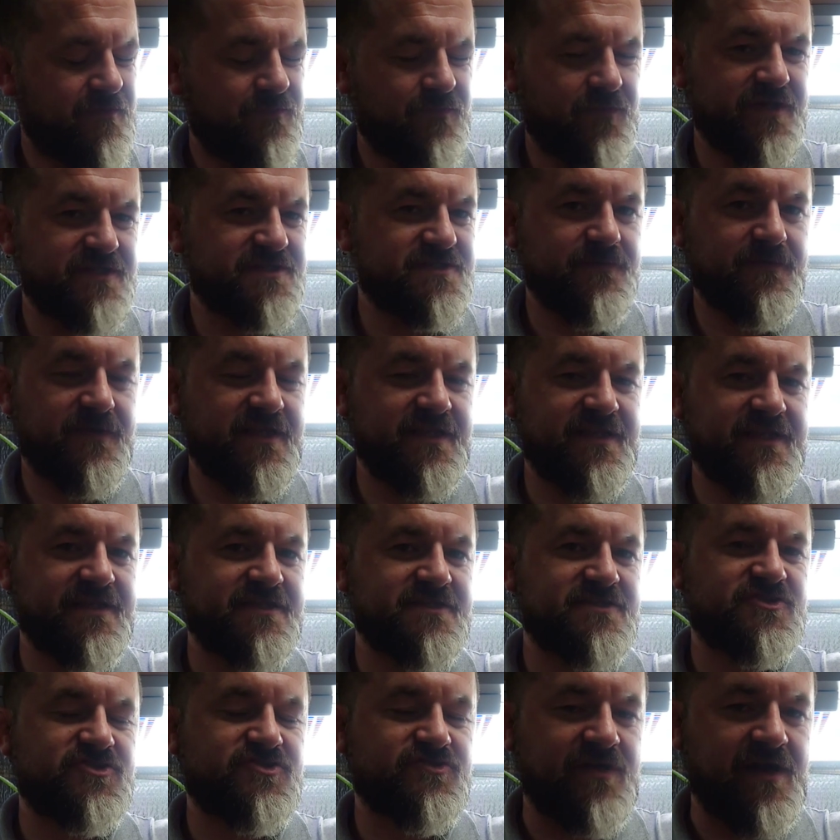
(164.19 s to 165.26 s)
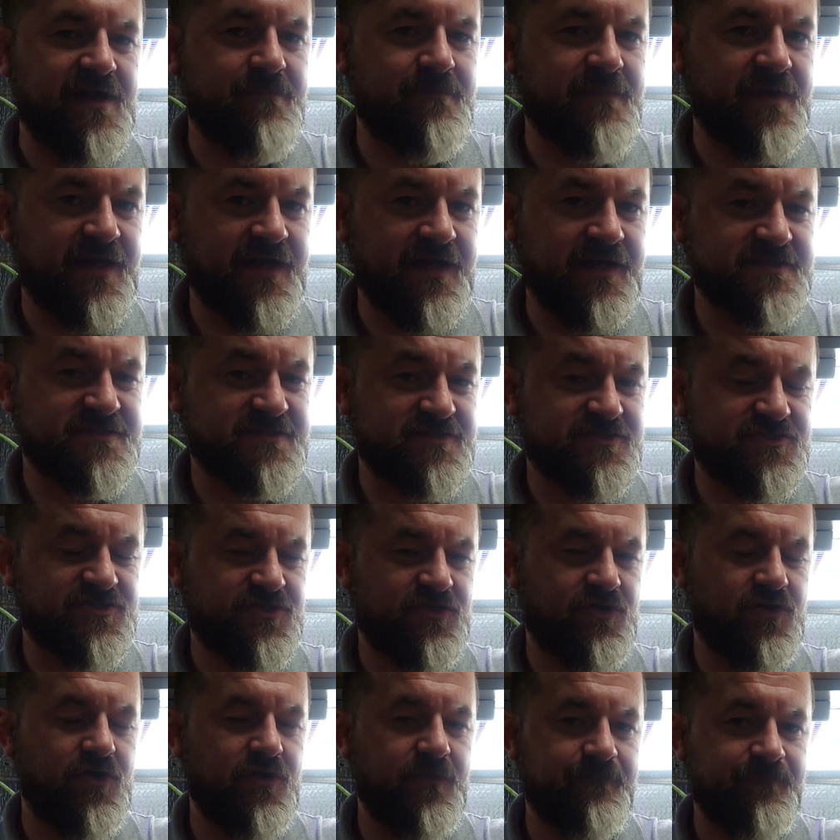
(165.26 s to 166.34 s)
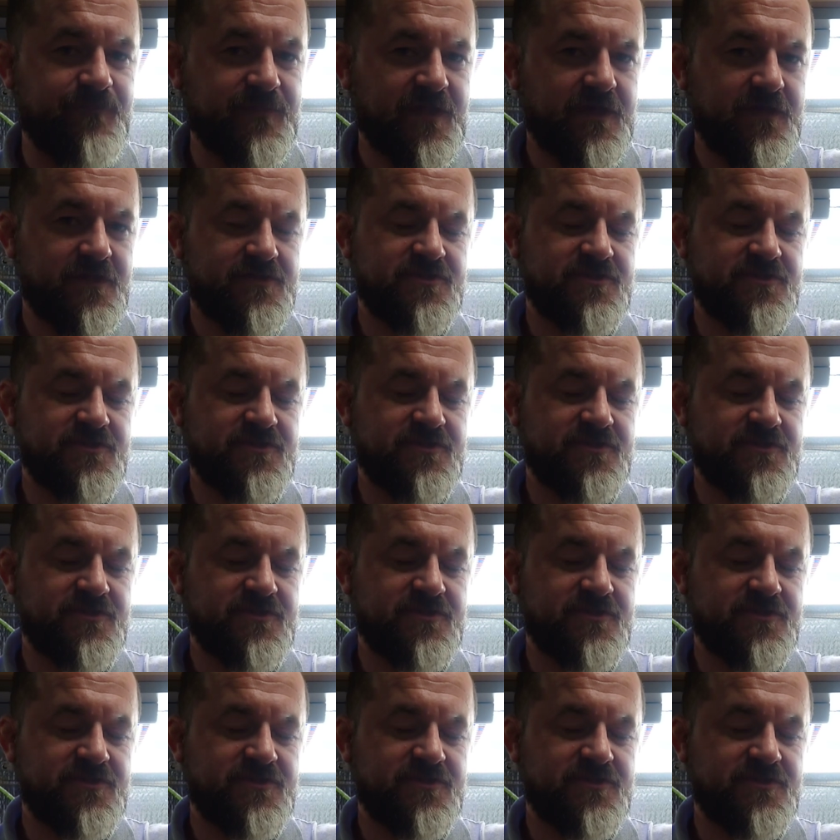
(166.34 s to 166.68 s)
which he didn't strike me as at all.